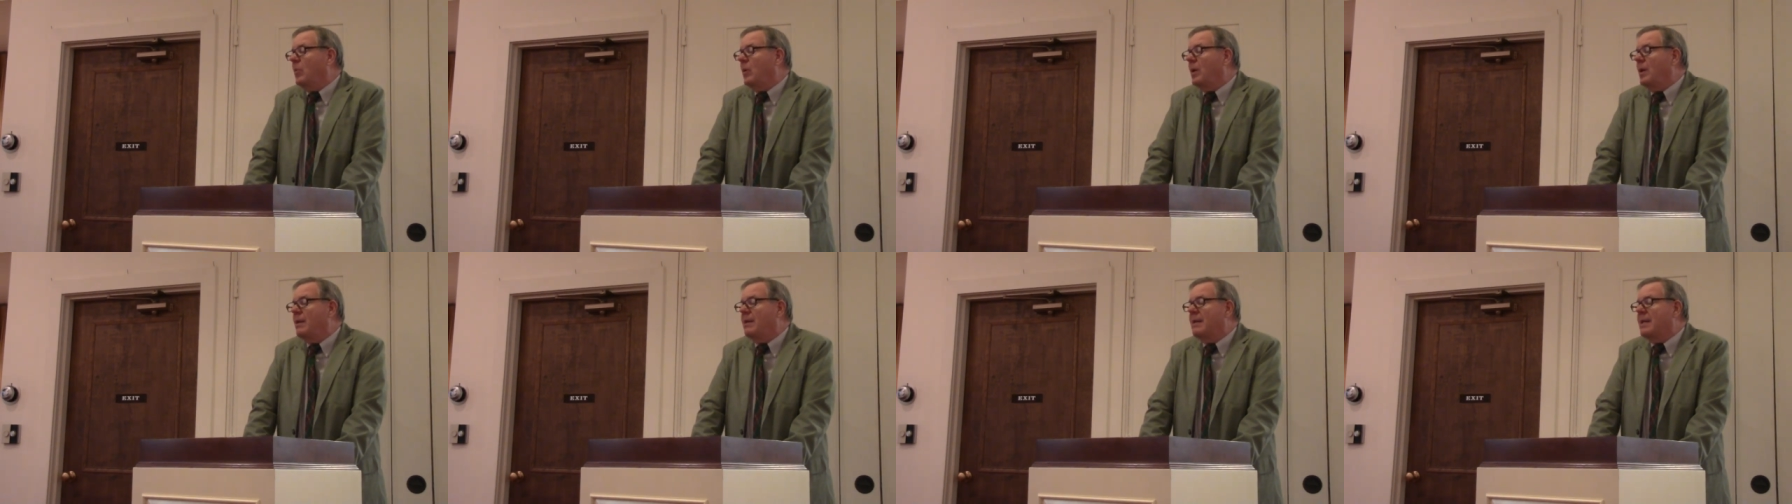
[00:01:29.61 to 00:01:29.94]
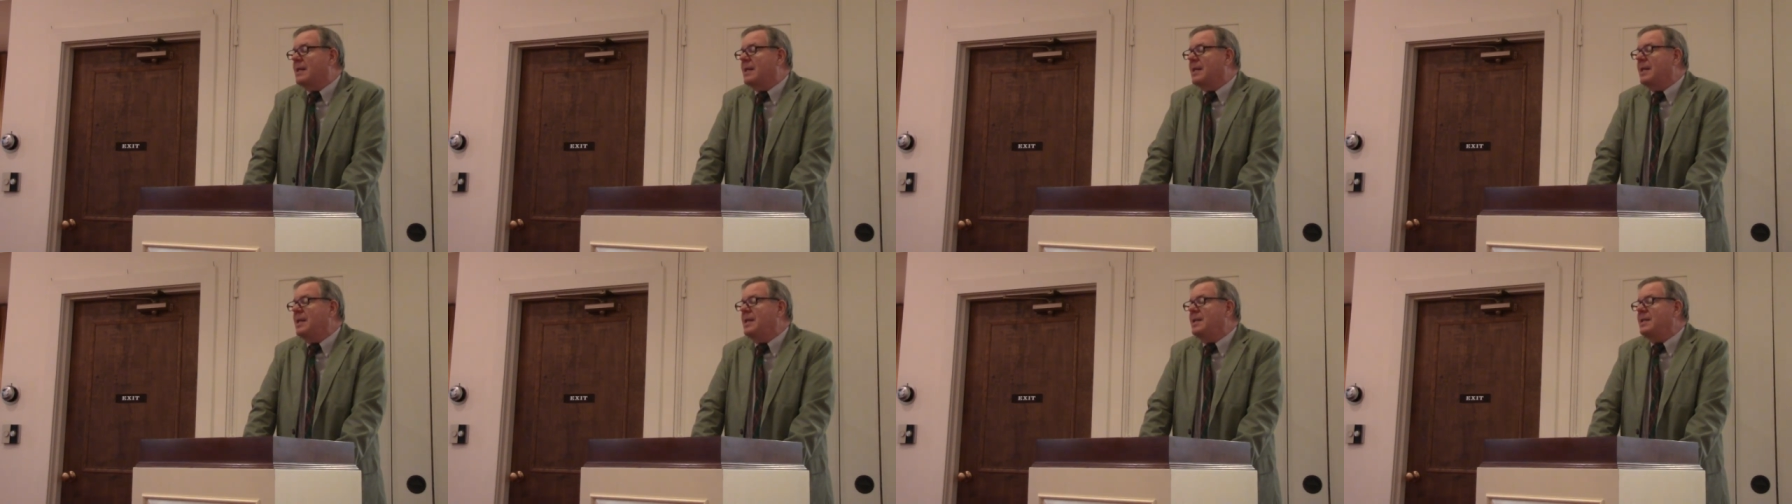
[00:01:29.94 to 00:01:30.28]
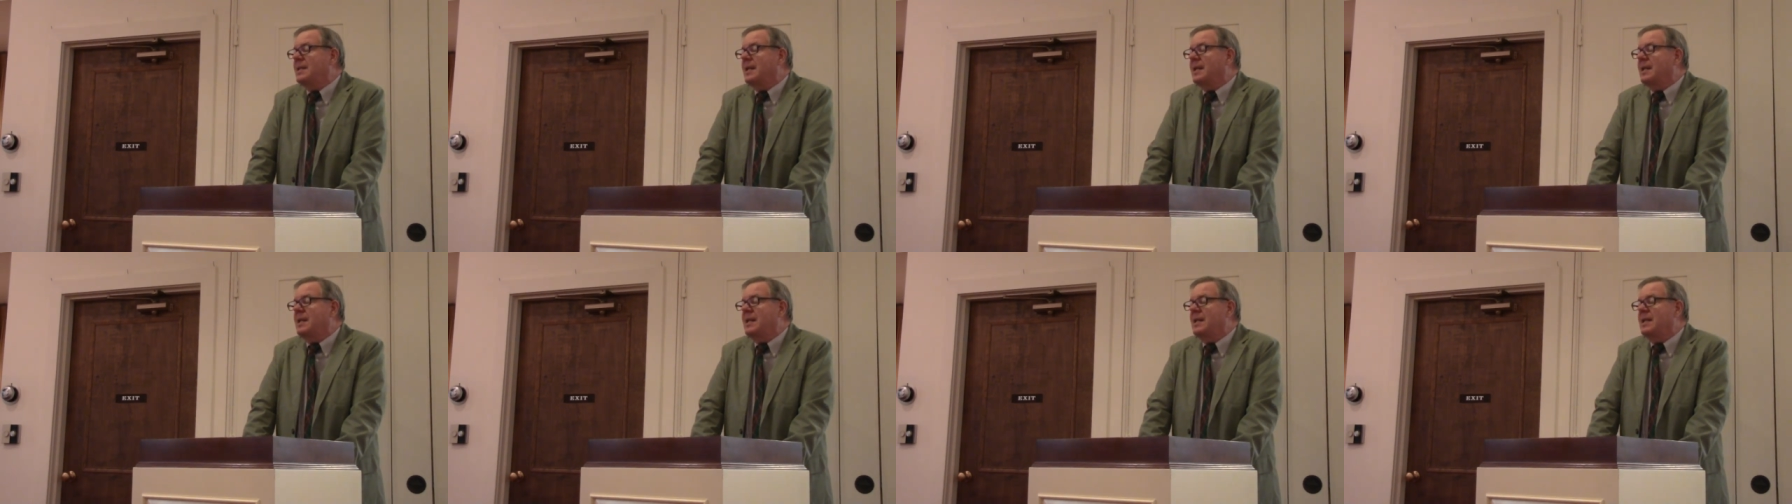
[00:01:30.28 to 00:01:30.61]
one of the
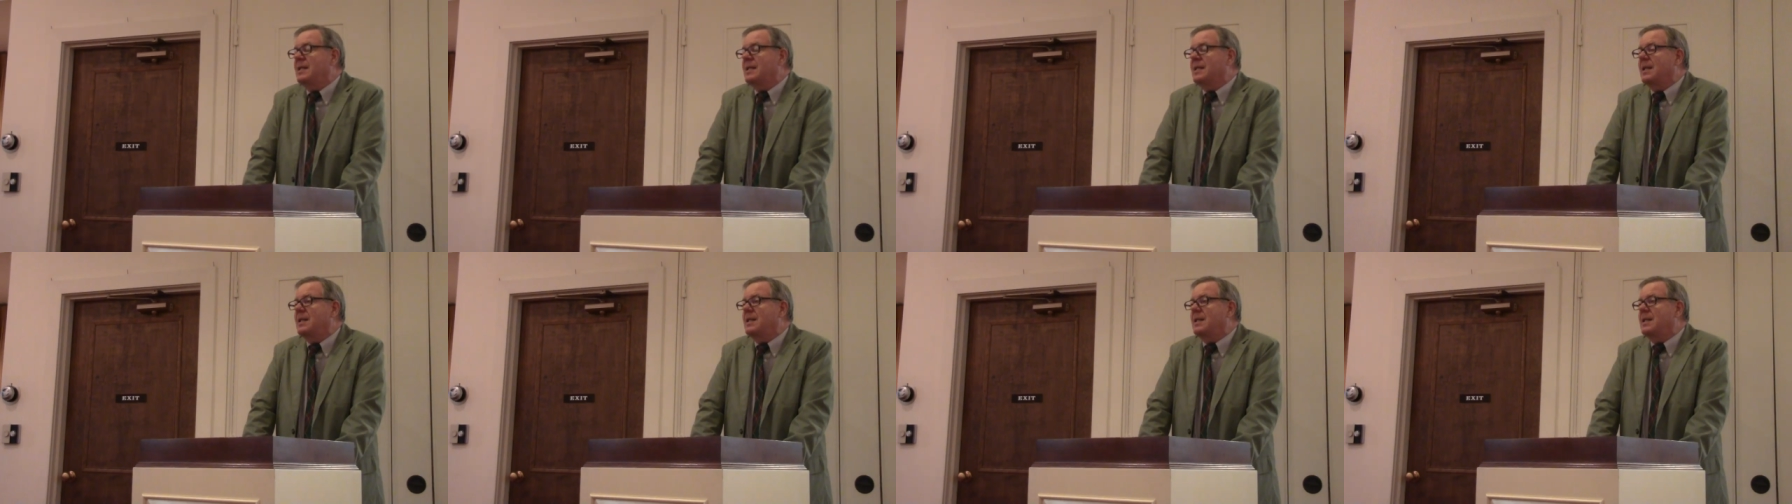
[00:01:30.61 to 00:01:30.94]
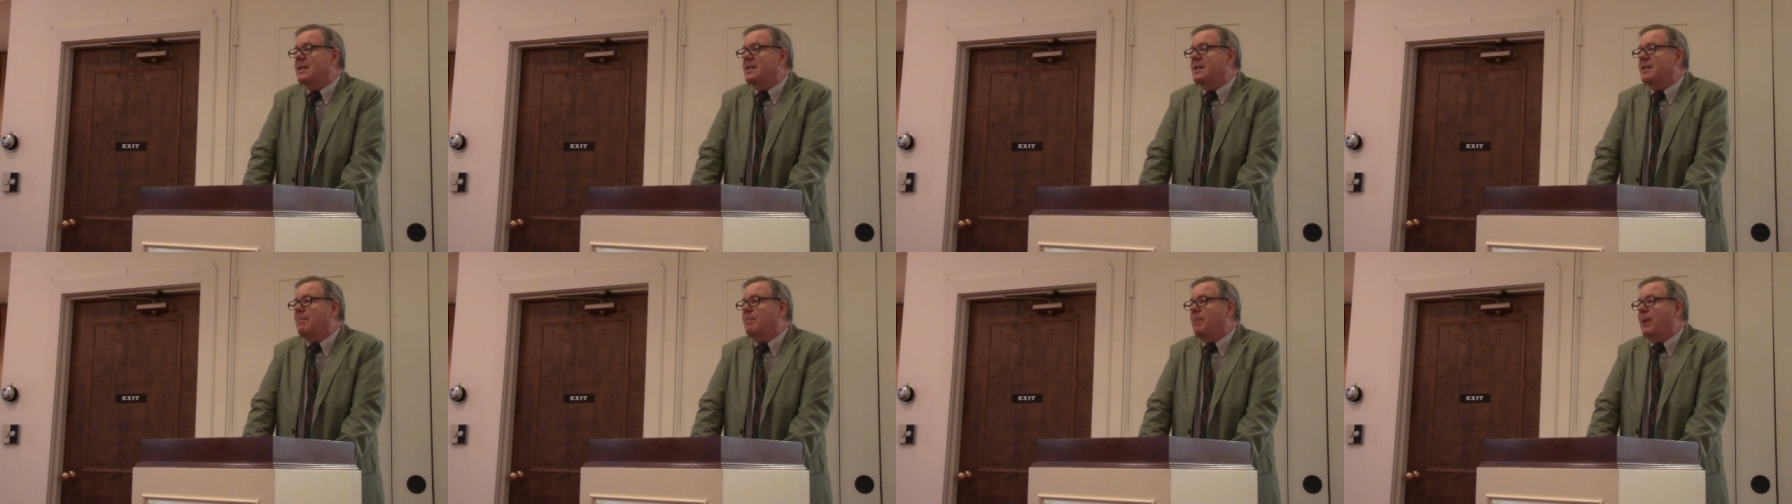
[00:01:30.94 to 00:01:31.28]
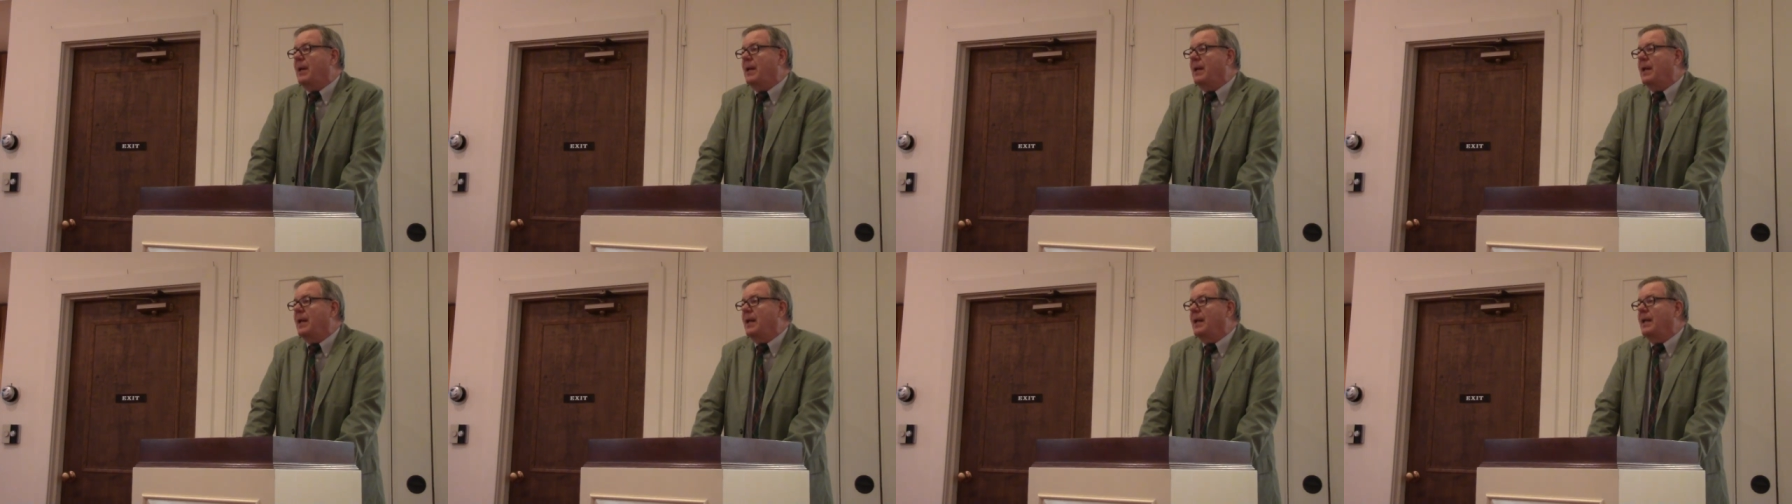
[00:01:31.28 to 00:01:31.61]
things that he is
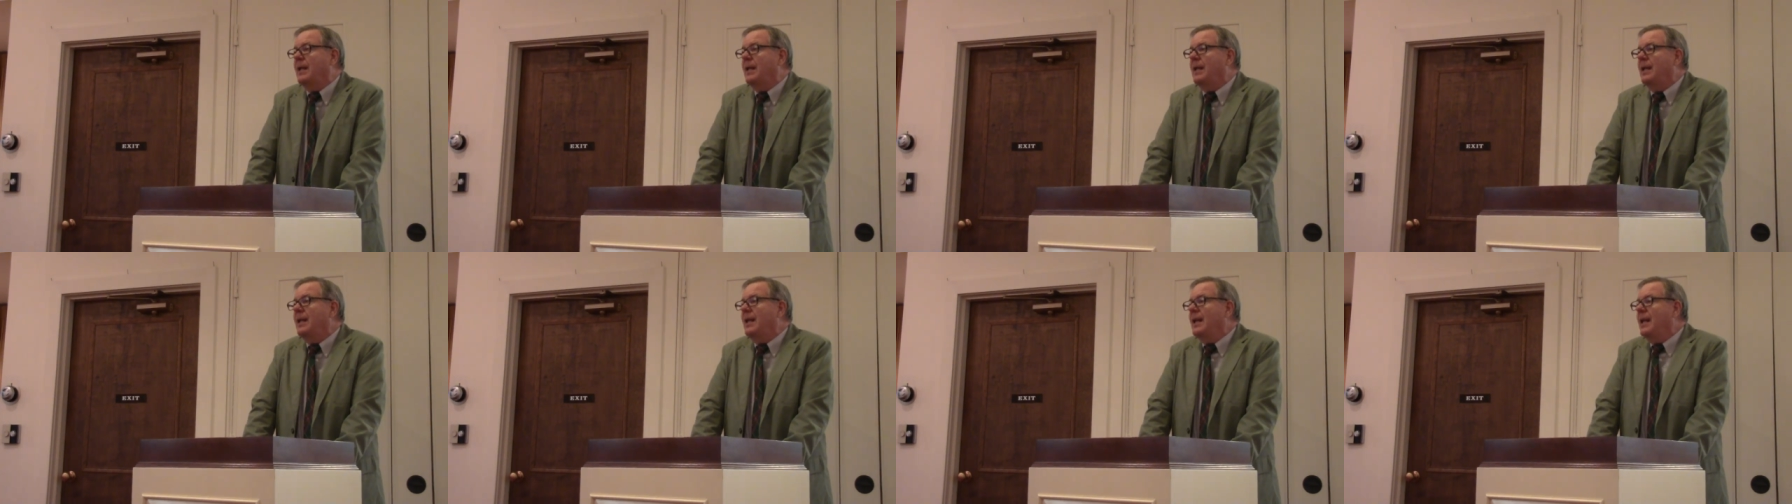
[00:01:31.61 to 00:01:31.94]
anticipating